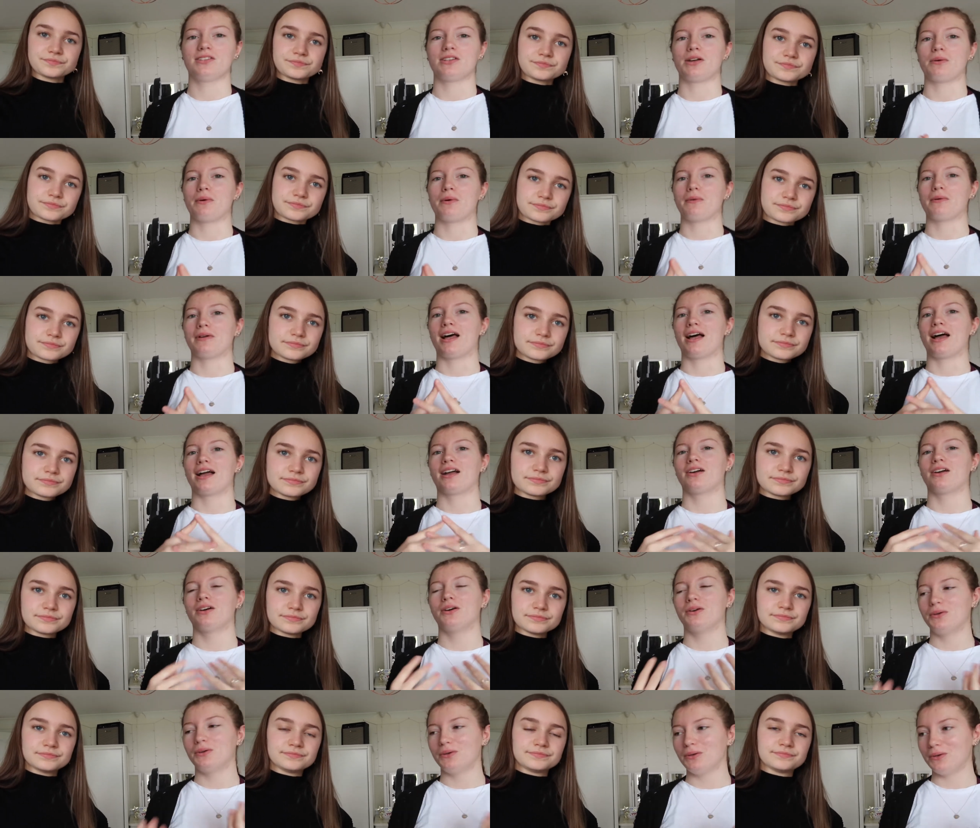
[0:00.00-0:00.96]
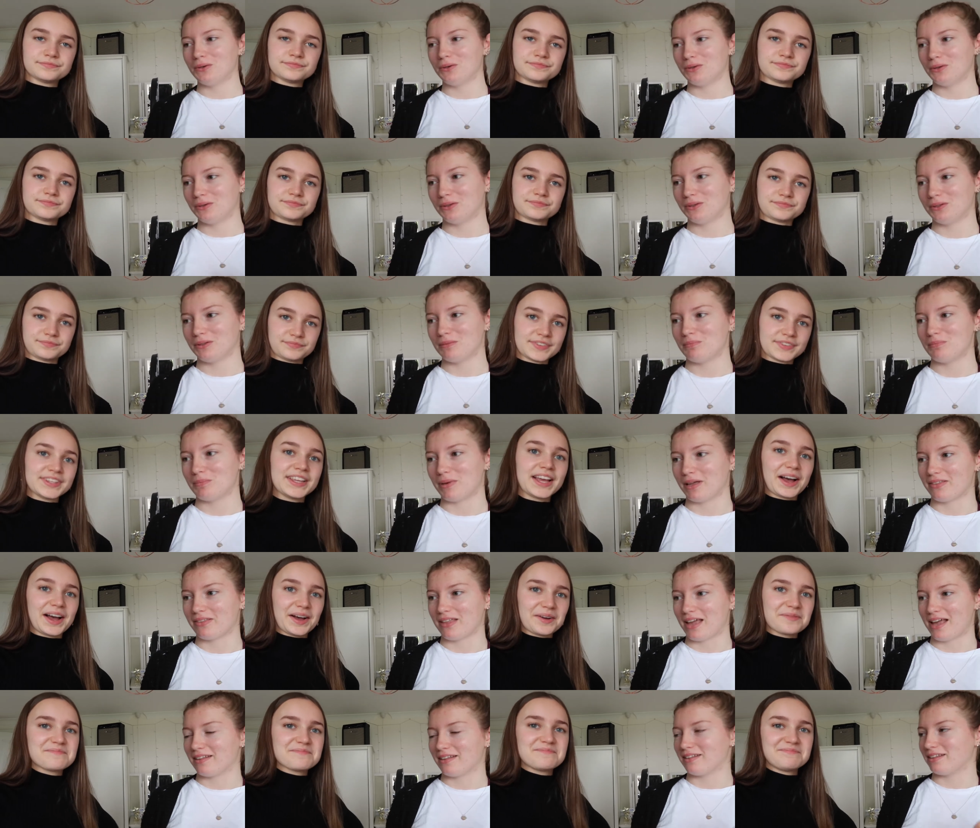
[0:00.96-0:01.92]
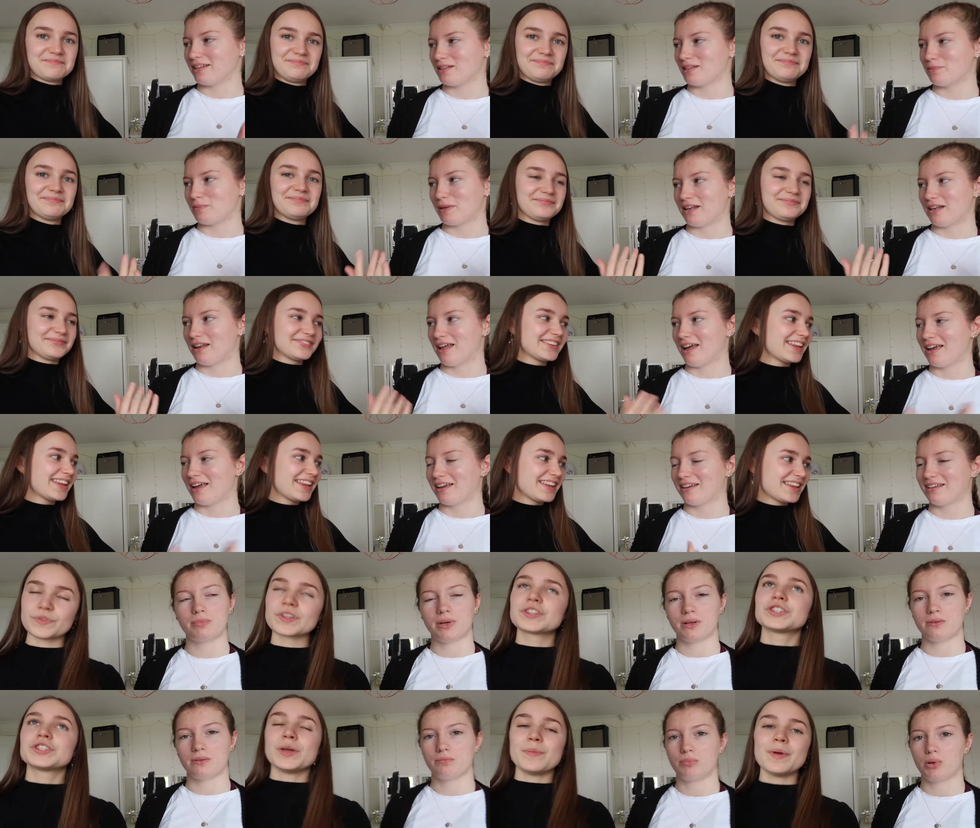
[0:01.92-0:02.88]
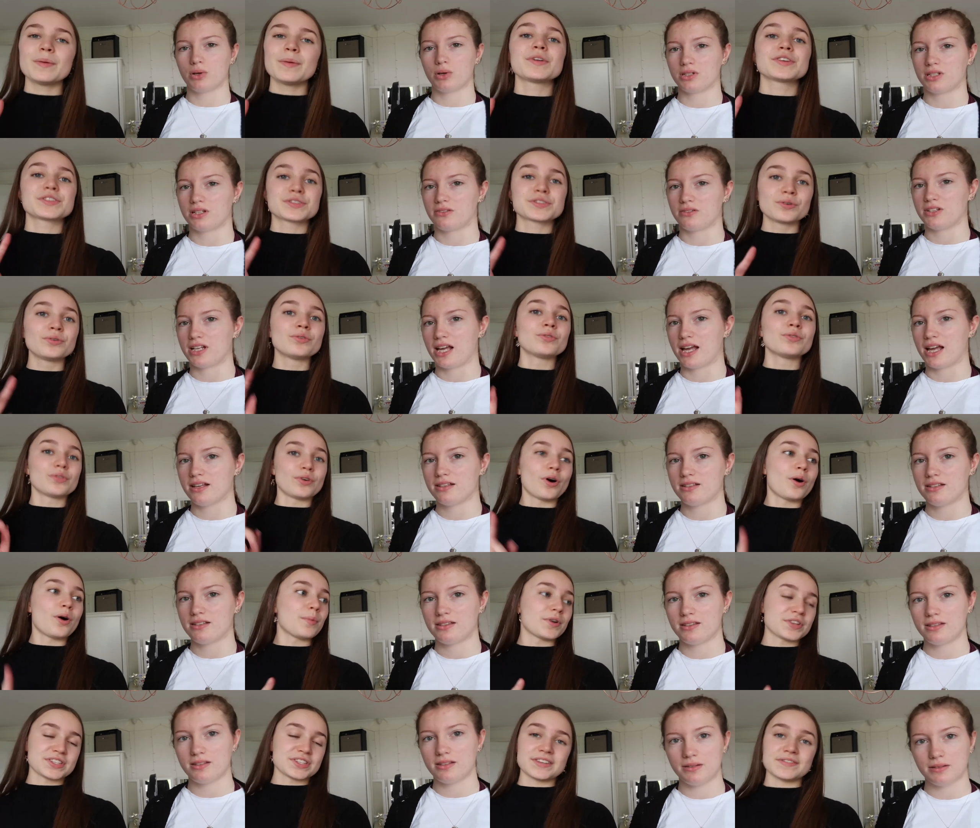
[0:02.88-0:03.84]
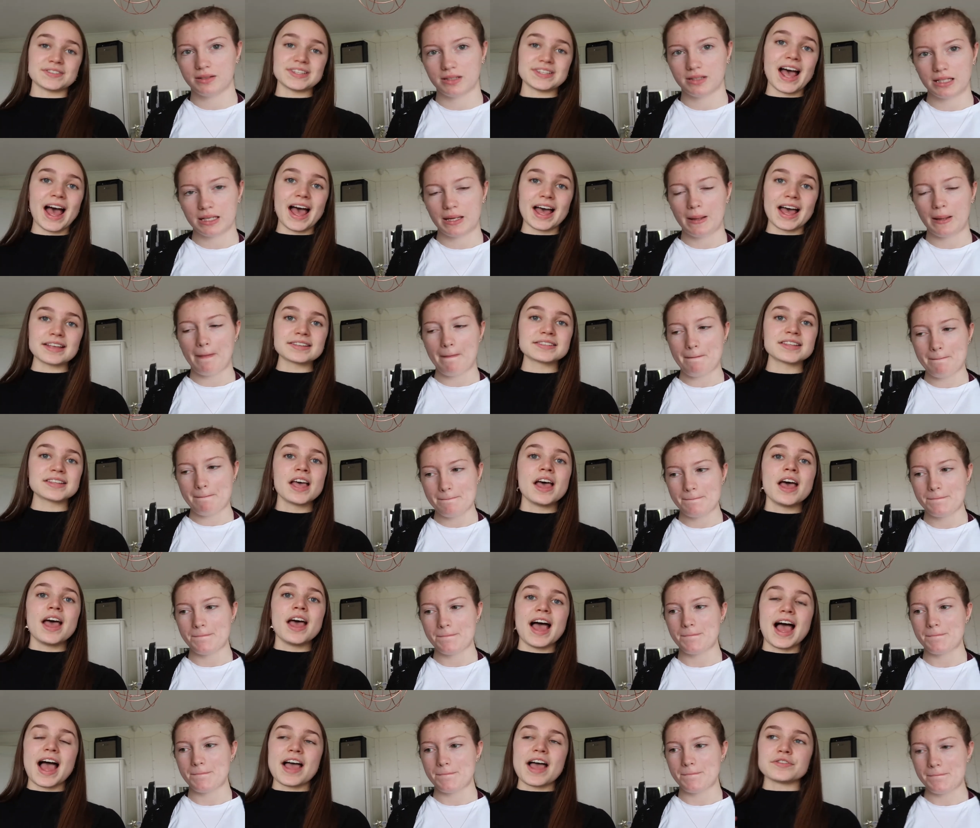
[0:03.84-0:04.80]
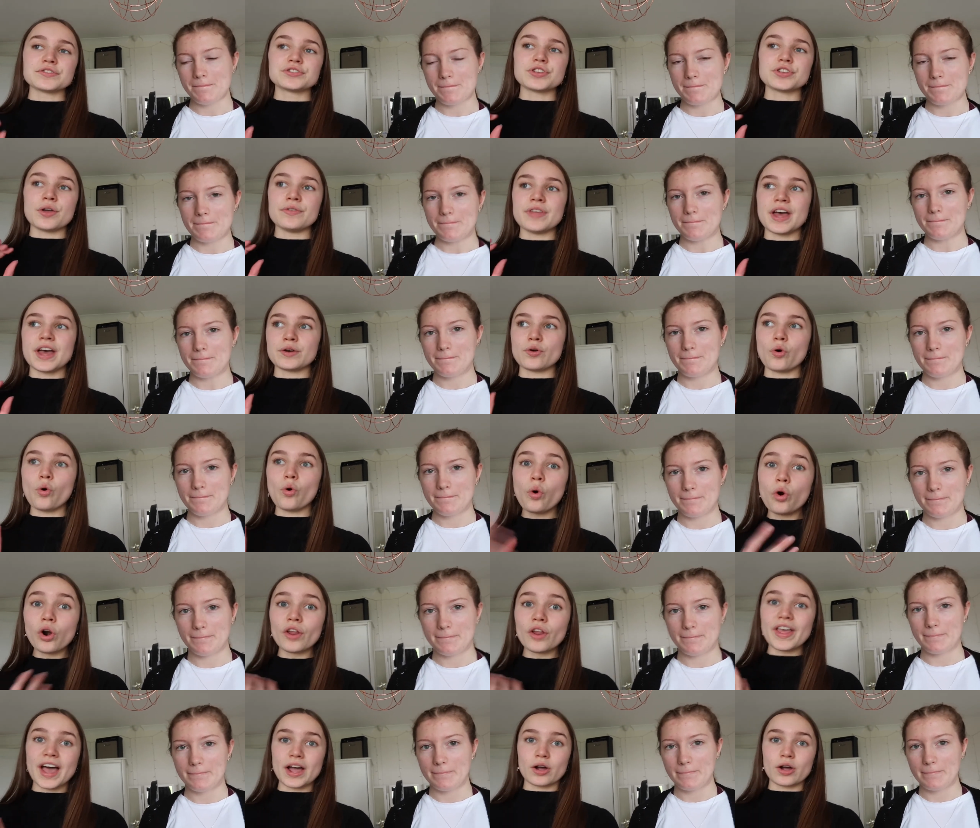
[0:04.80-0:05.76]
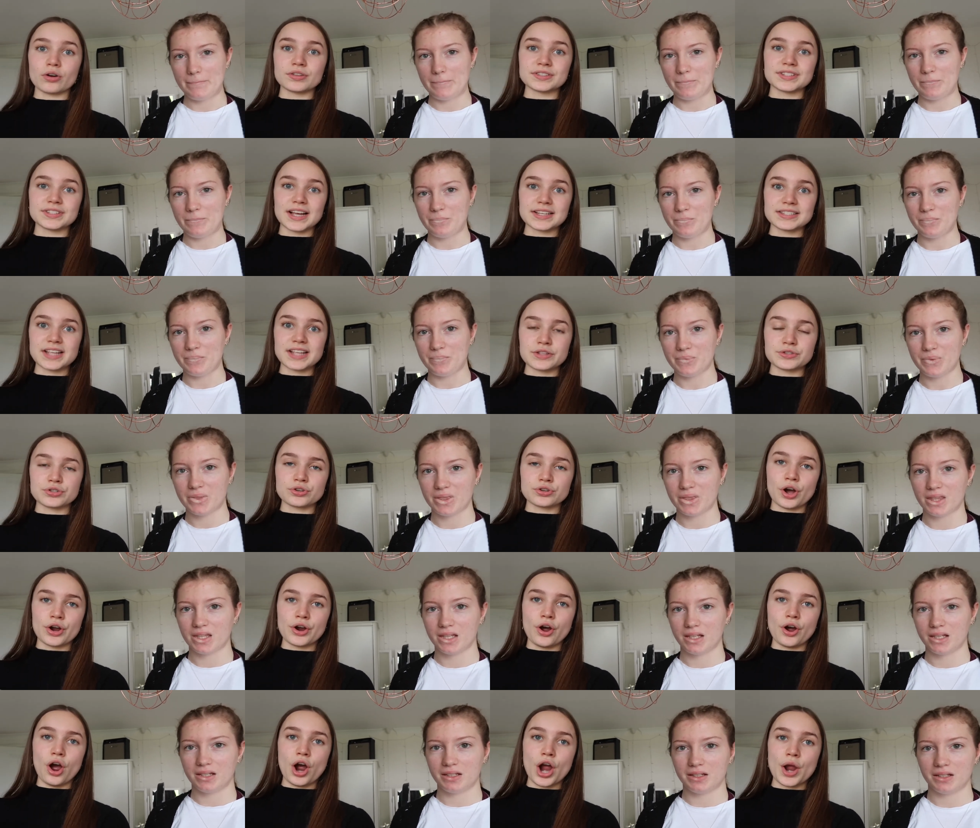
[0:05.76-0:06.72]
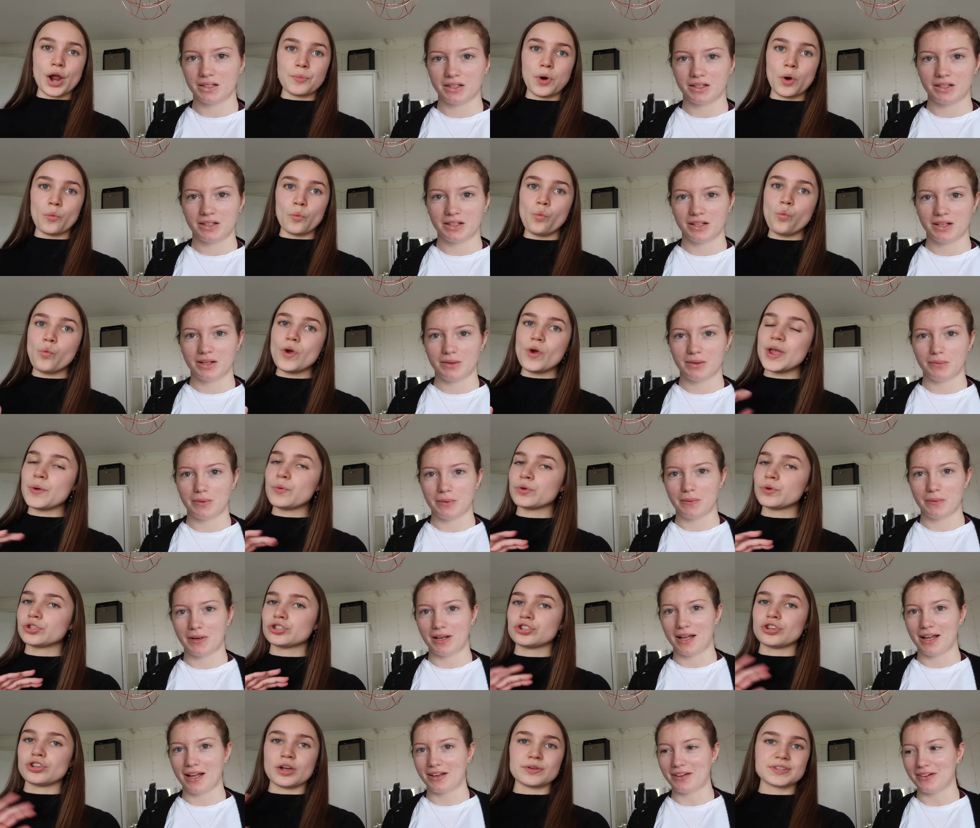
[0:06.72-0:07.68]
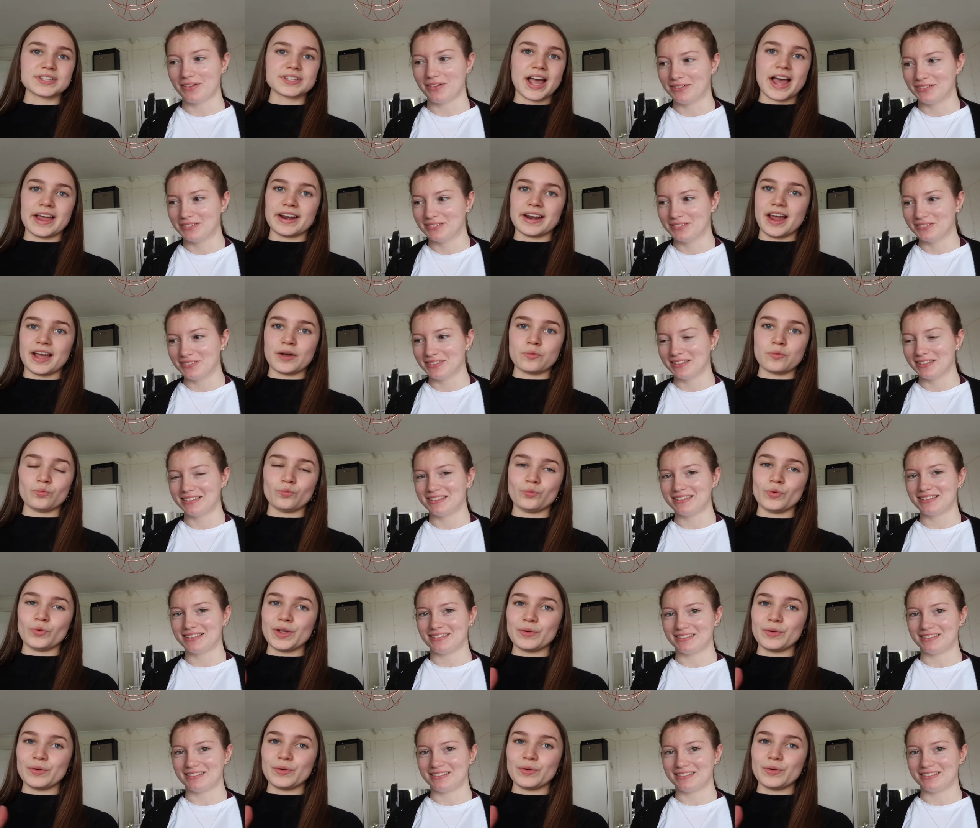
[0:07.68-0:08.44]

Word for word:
Speaker 1: So we were like, whew. But then there's been like 2 people at school got positive tests, and so then all of their contacts had to go home, and we were so scared, oh like